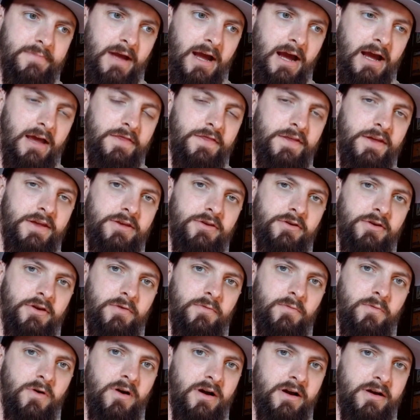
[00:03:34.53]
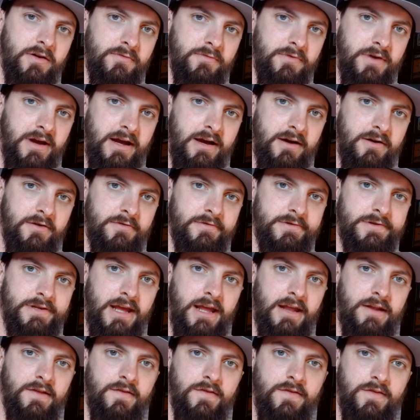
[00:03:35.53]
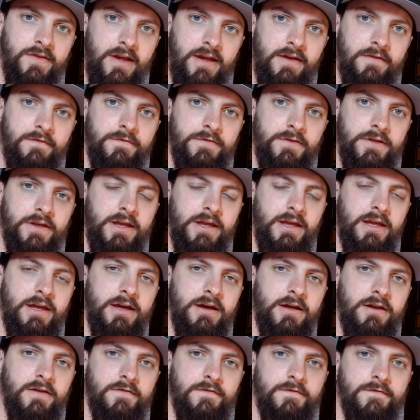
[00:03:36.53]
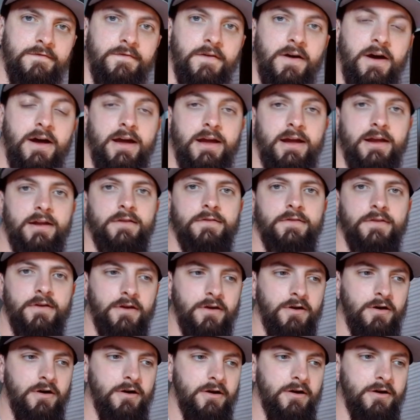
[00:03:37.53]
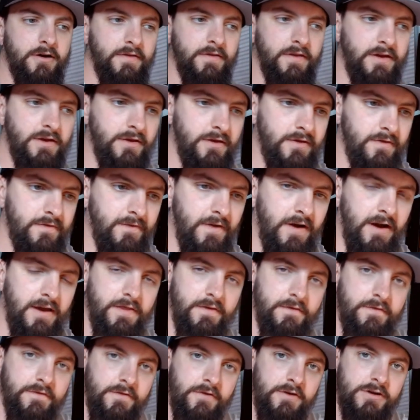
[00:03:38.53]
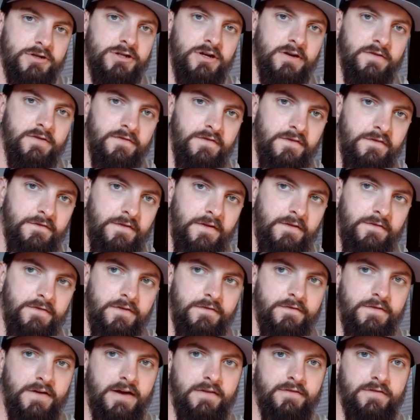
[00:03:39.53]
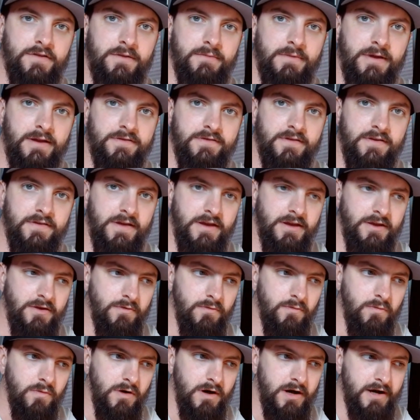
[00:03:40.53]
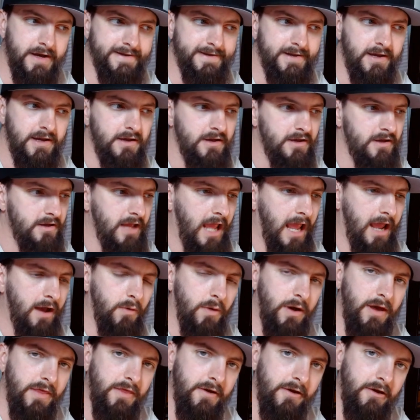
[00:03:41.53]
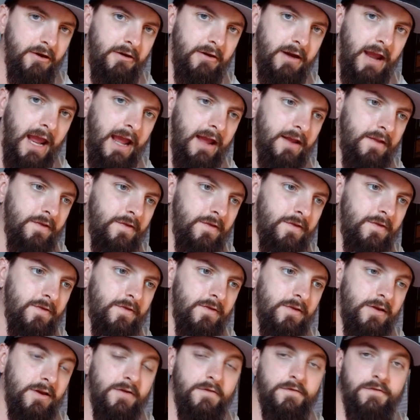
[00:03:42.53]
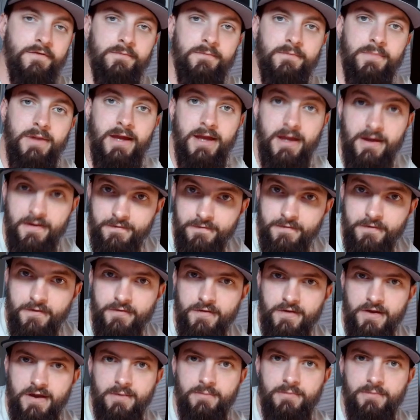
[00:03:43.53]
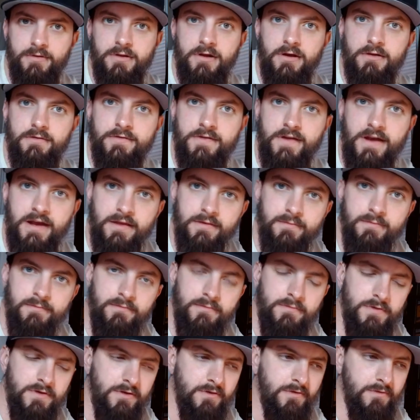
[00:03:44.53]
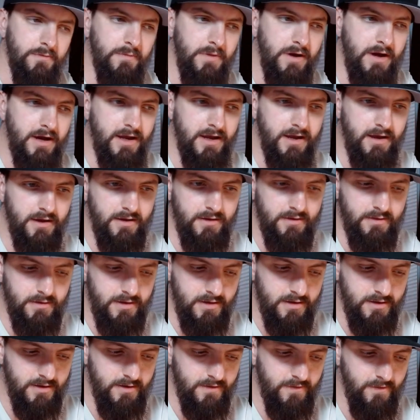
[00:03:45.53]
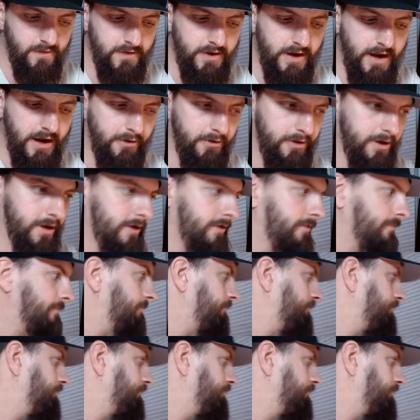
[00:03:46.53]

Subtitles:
I think you can walk around and safely kind of find the card that you find the version of the 55 Clemente that you want. Whether it's, for me, for example, I'll use my scenario.